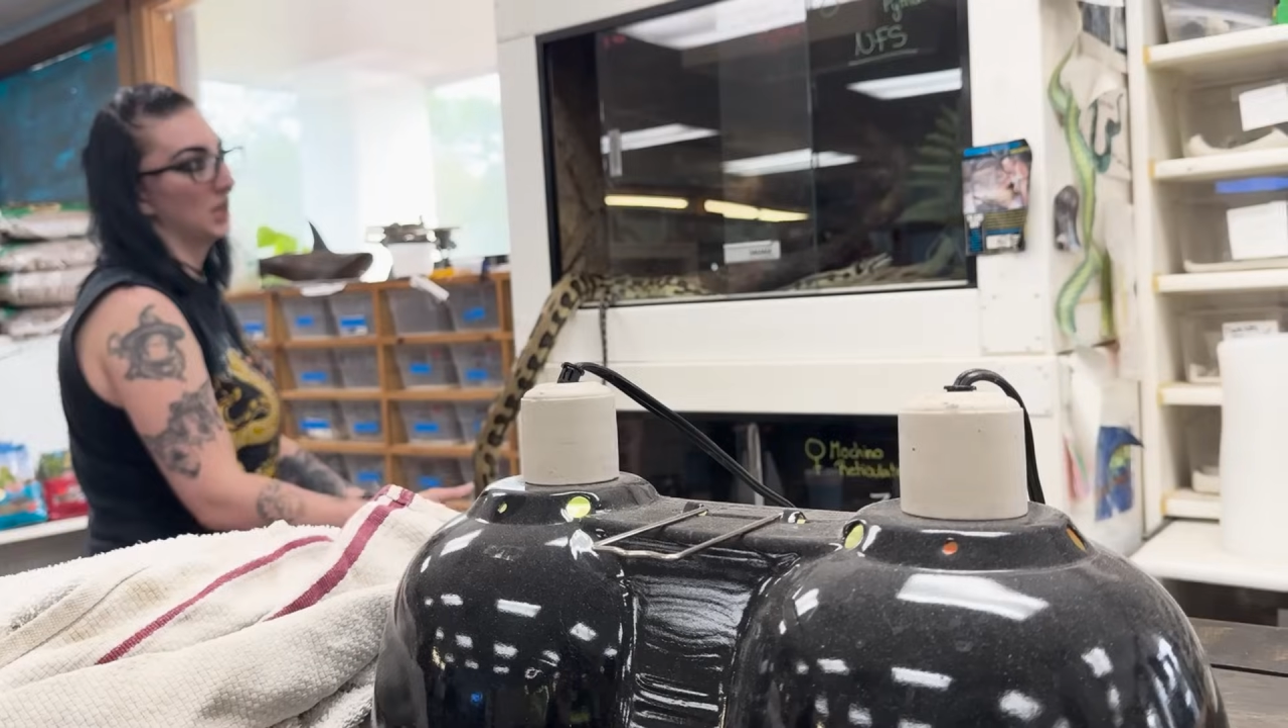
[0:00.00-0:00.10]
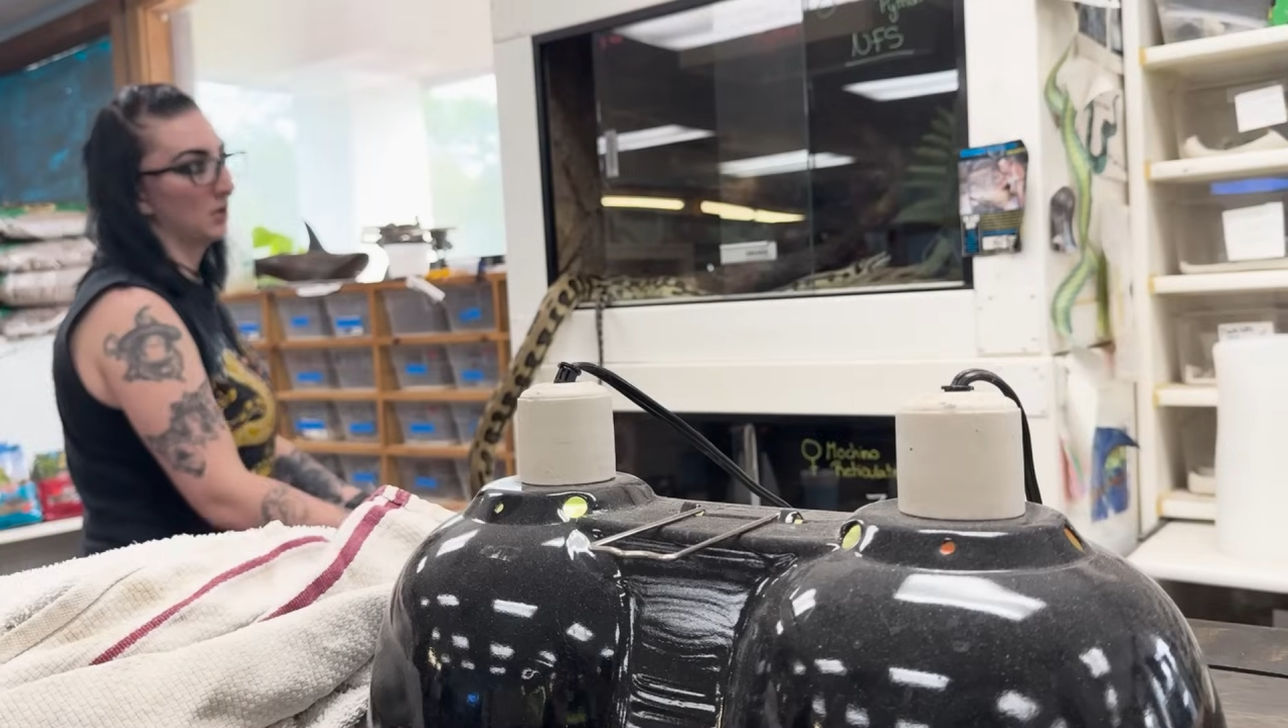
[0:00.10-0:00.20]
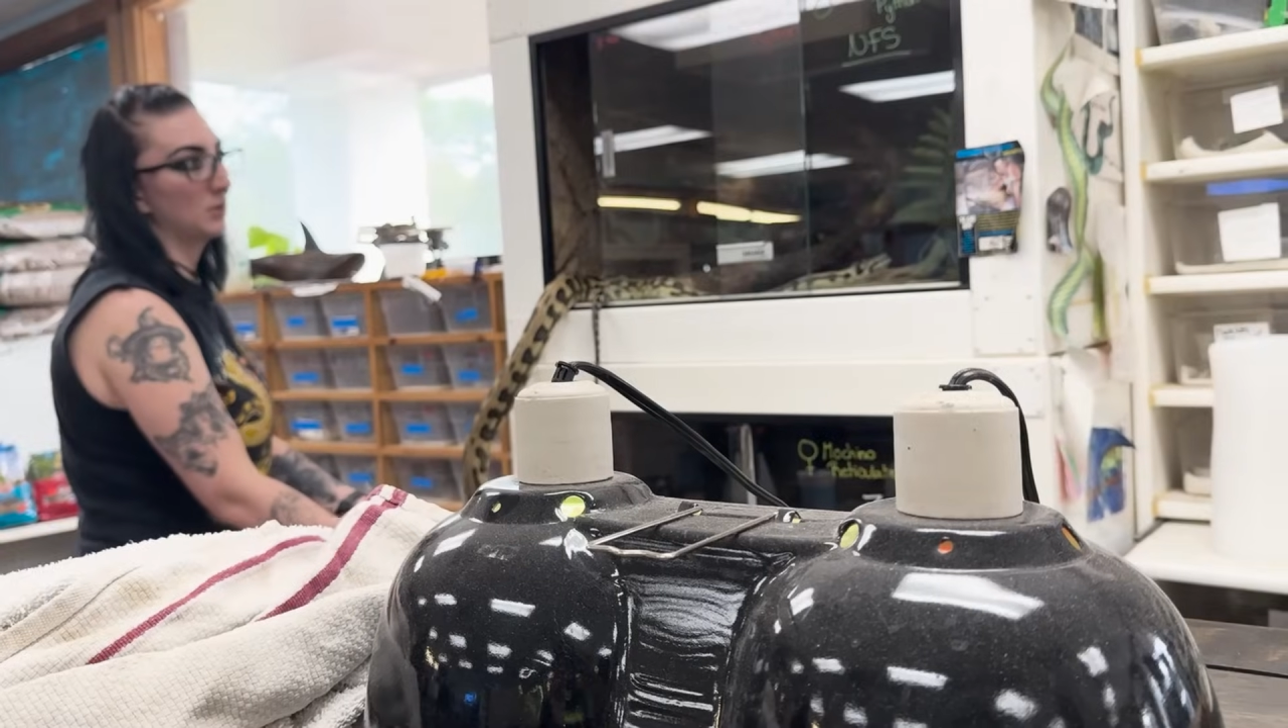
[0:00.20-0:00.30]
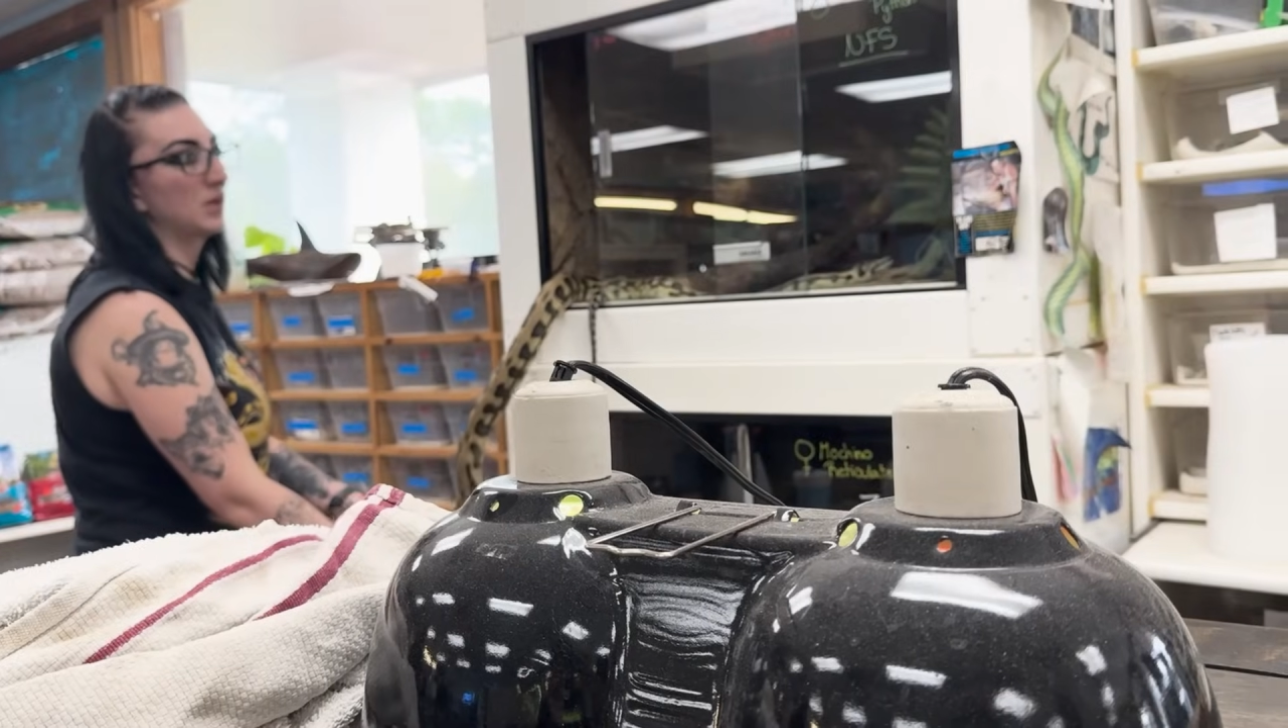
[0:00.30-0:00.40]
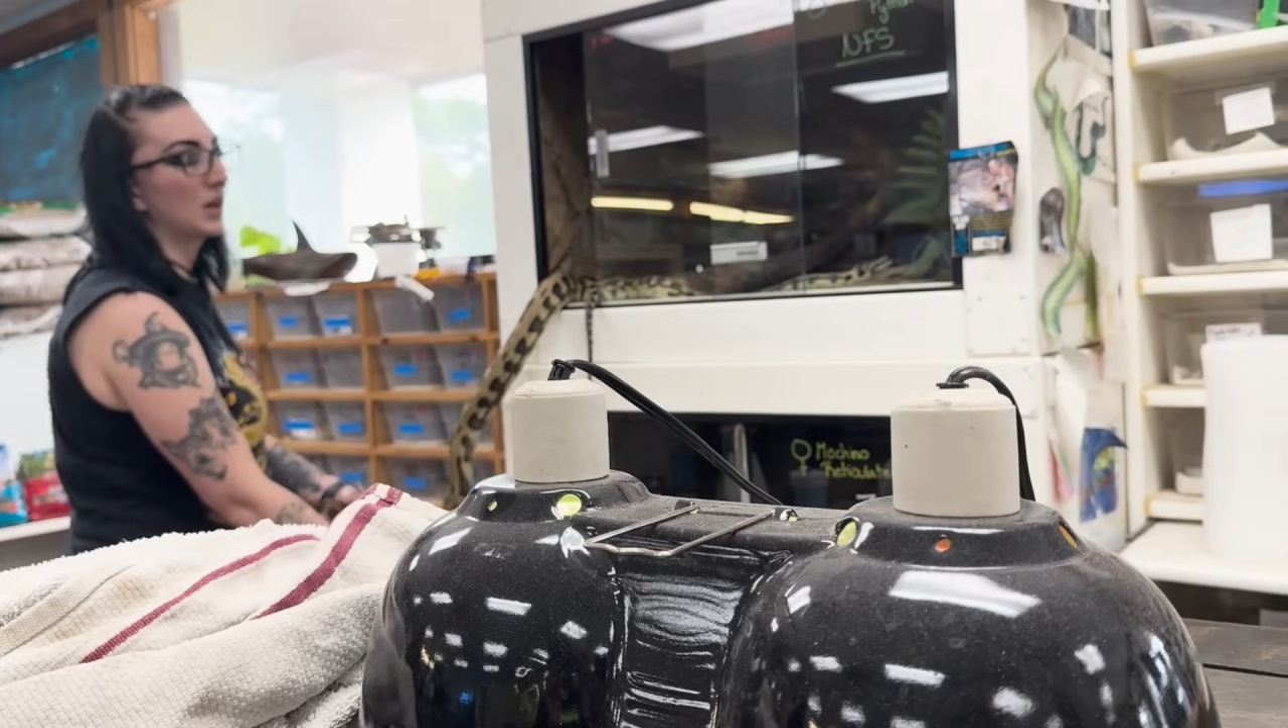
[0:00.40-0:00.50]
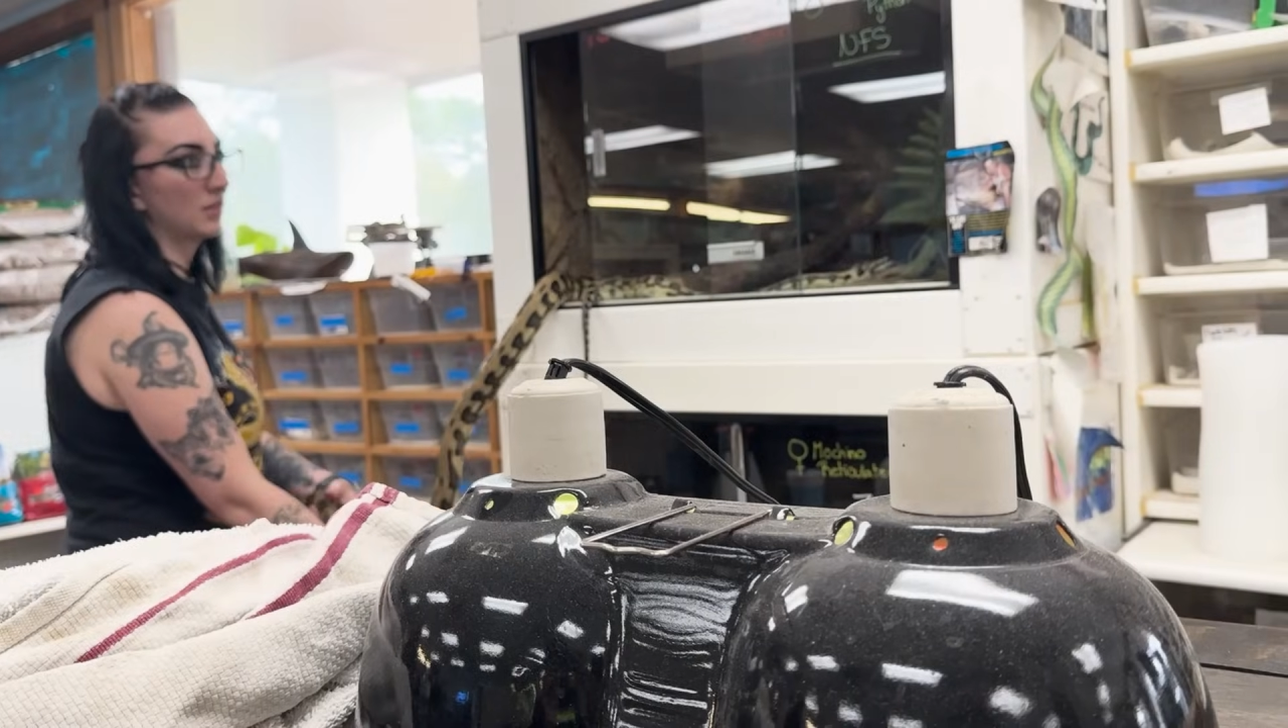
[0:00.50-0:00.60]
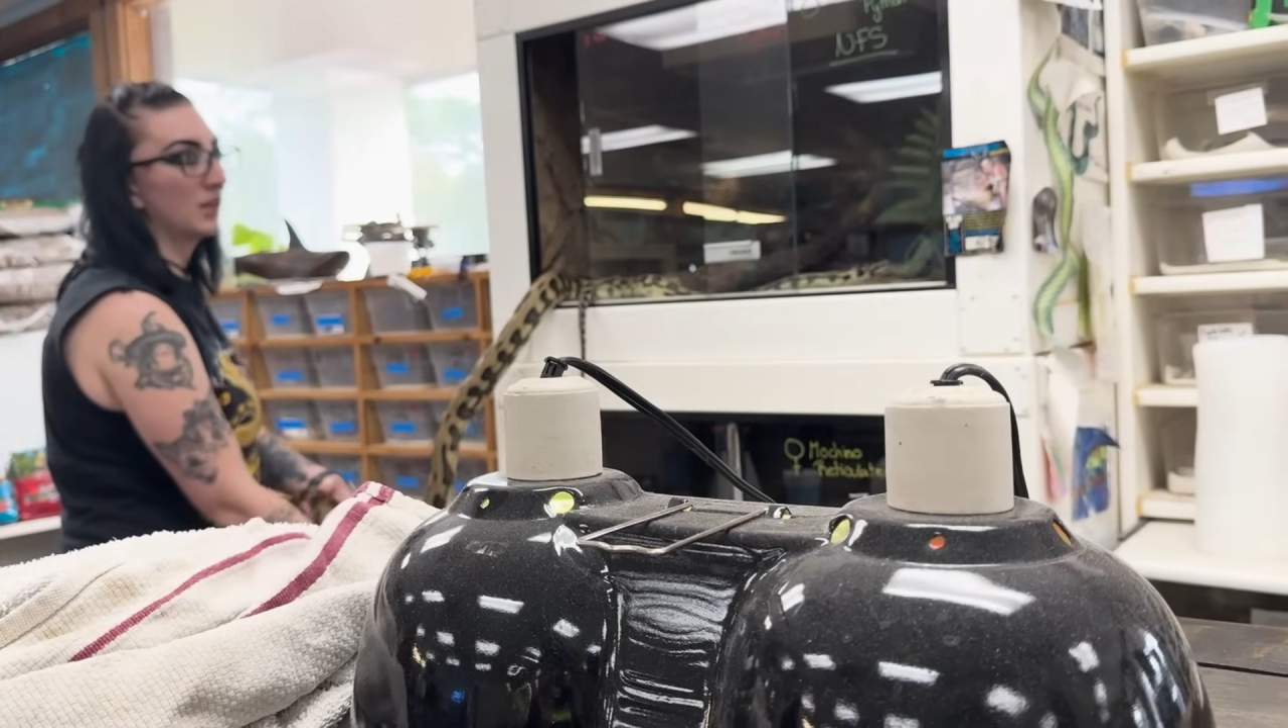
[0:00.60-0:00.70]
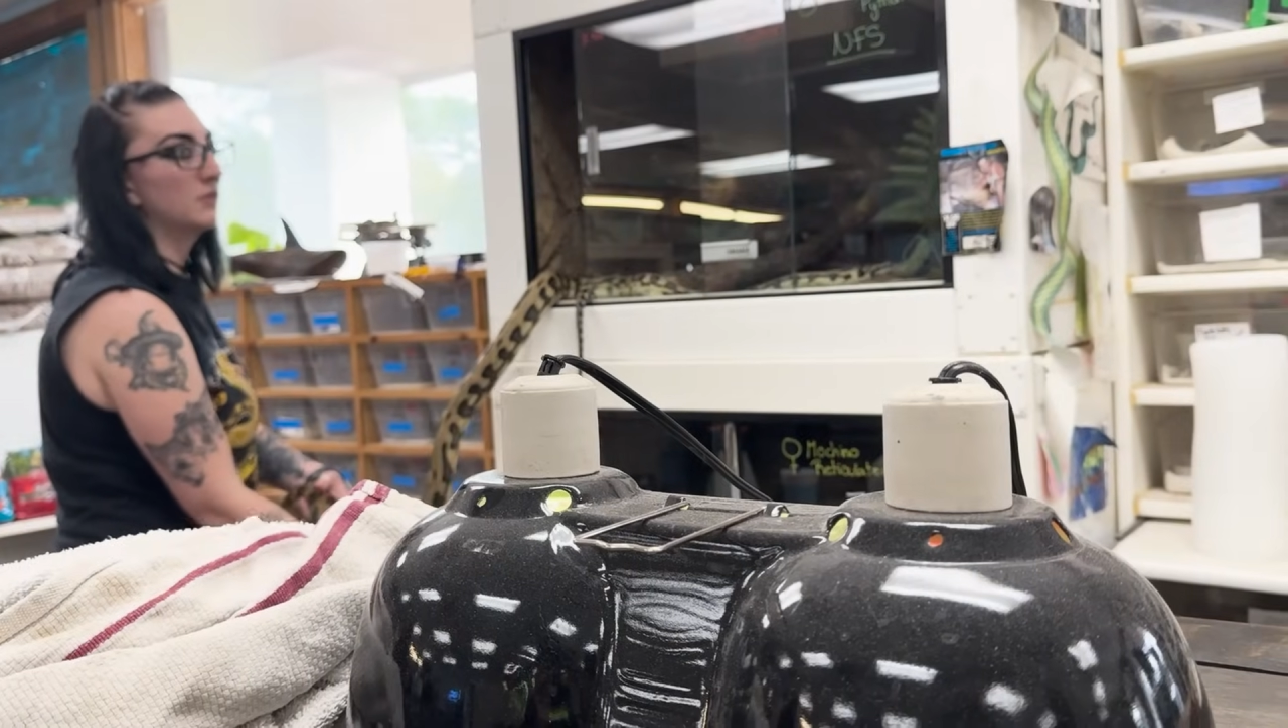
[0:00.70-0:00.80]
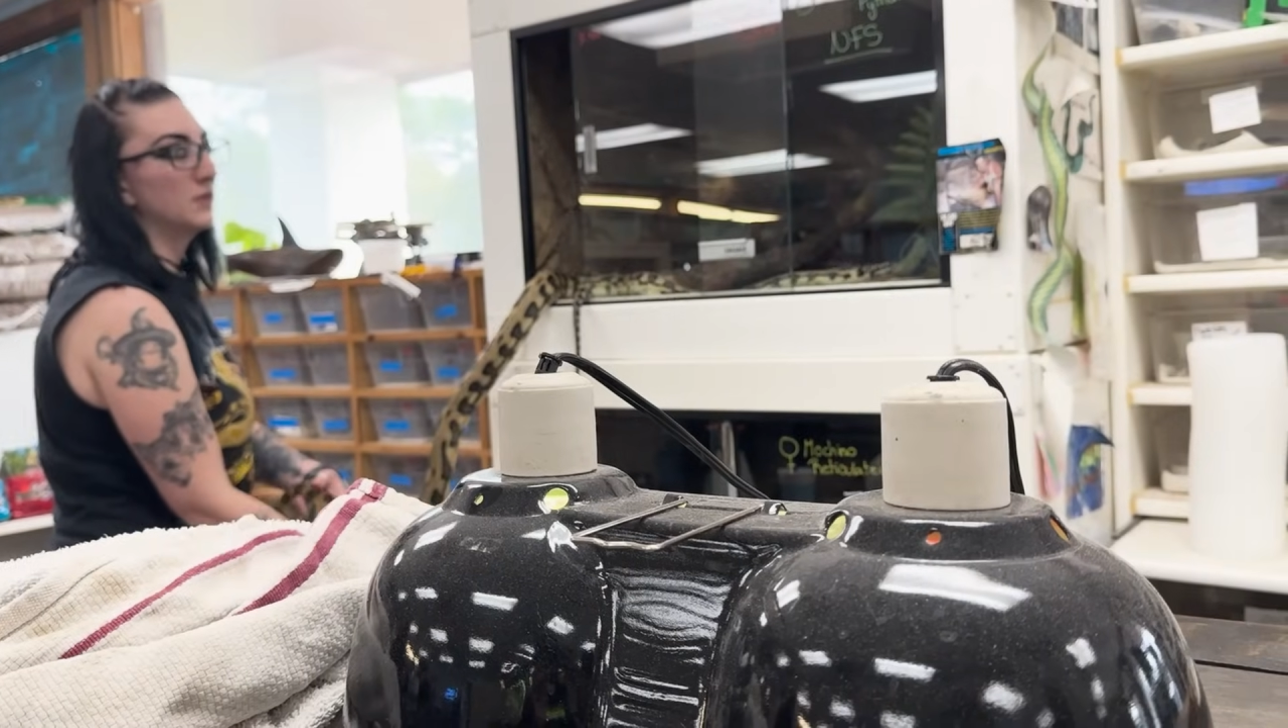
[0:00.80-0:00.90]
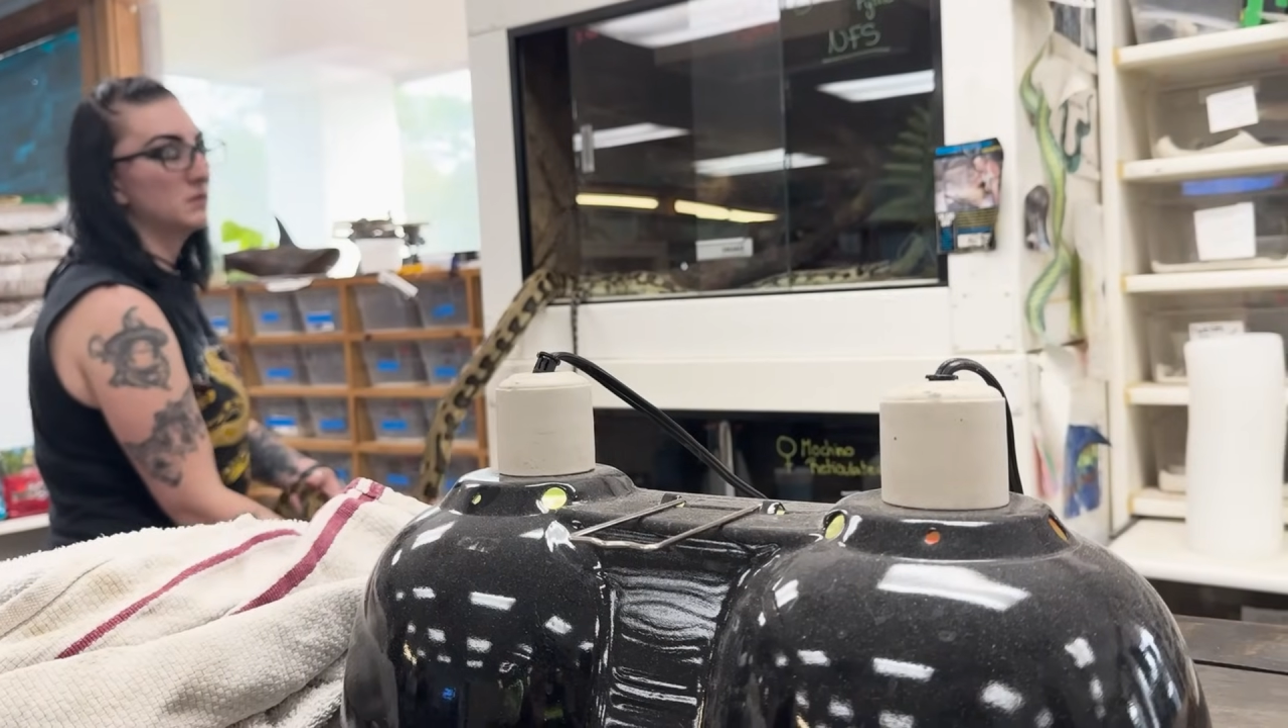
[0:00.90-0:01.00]
Yeah, we got
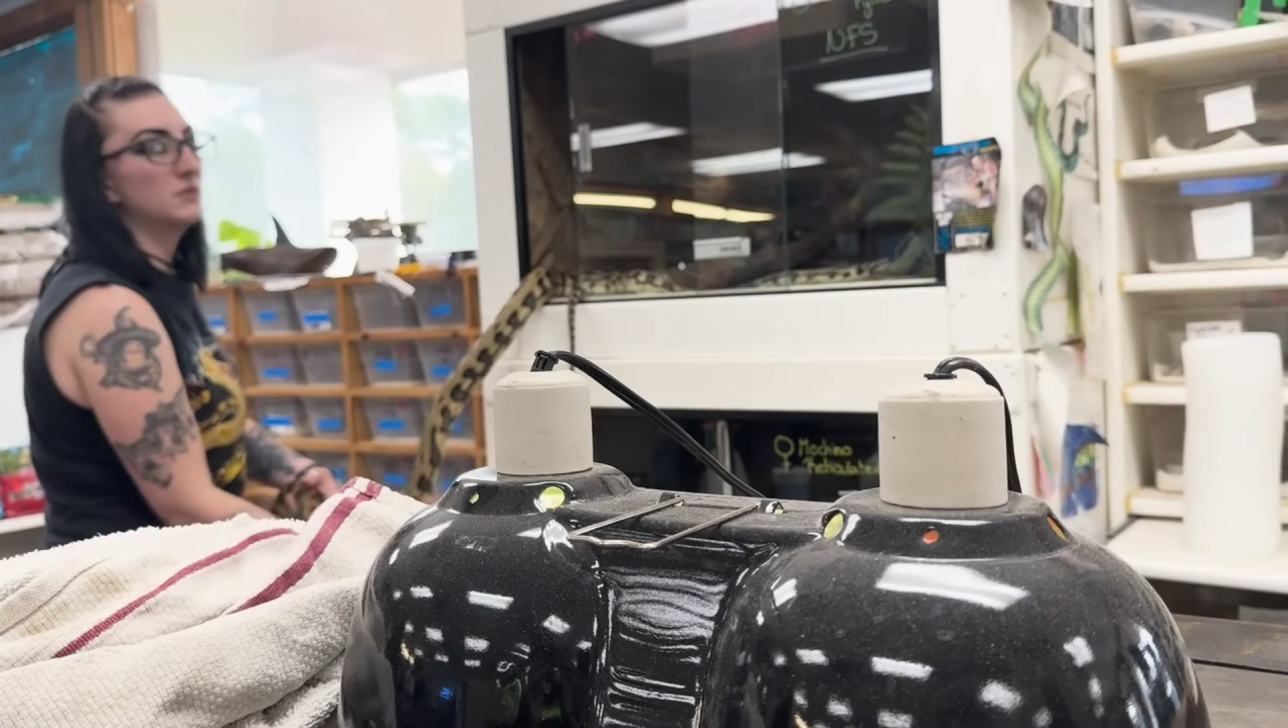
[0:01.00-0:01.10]
like 50,